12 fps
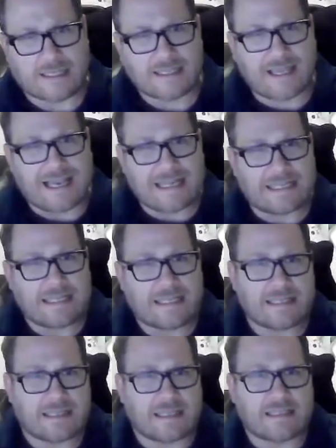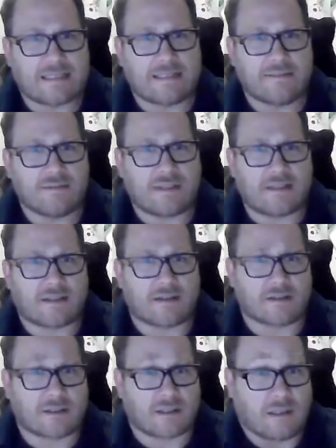this idea that
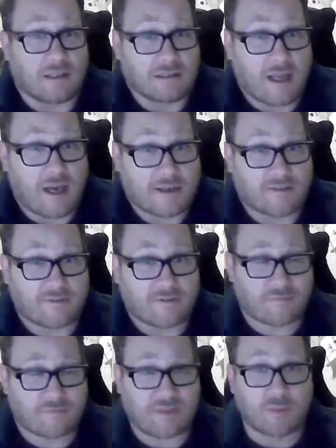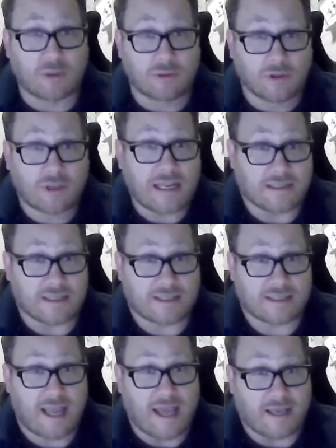there's a lot of people looking to
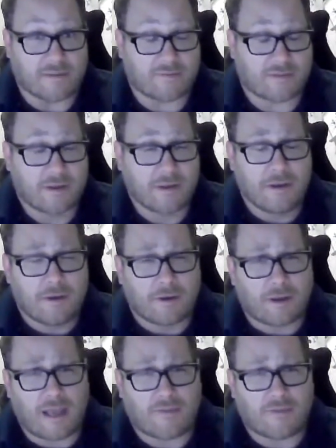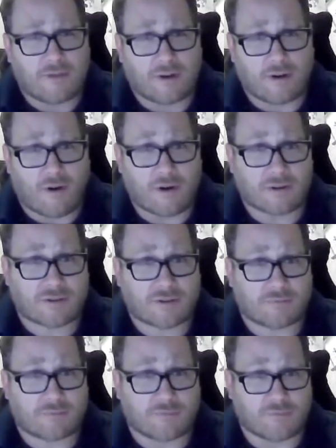save, and there aren't
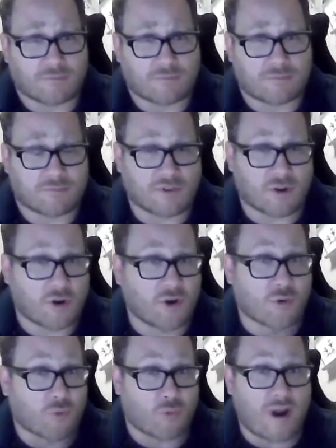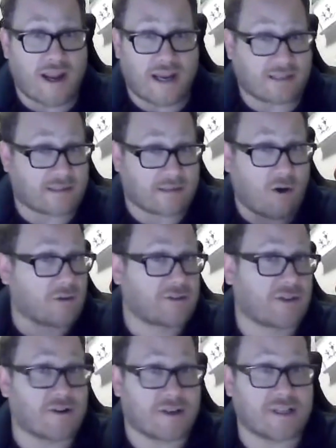great
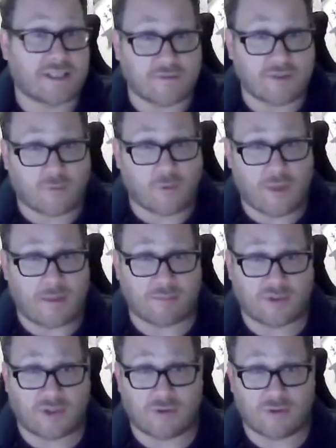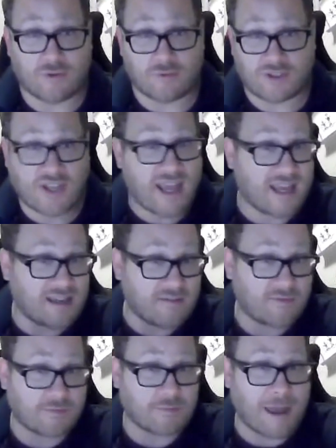alternatives for them to
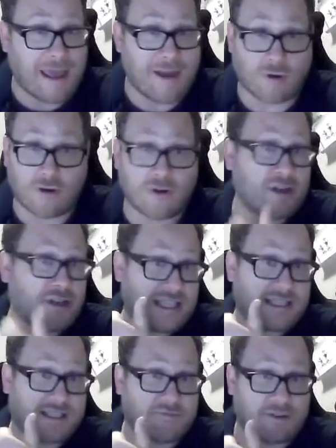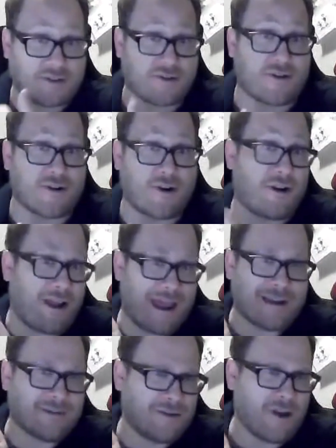save, earn a decent return,
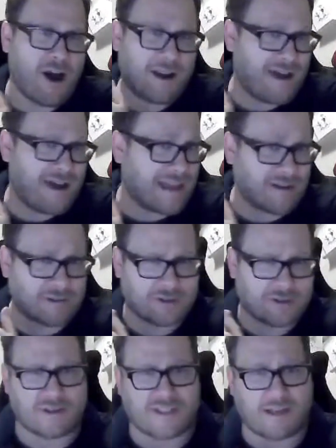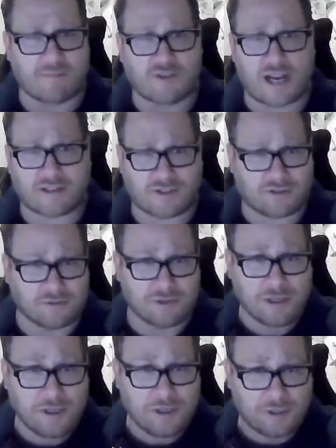and not have that return subject to
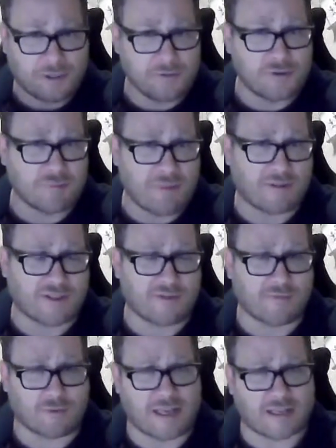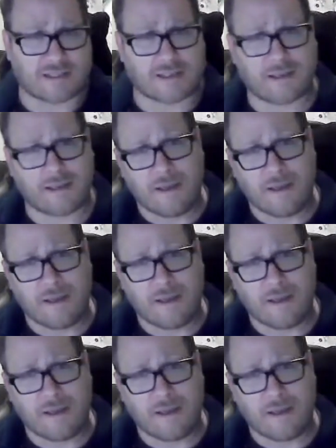huge amounts of risk.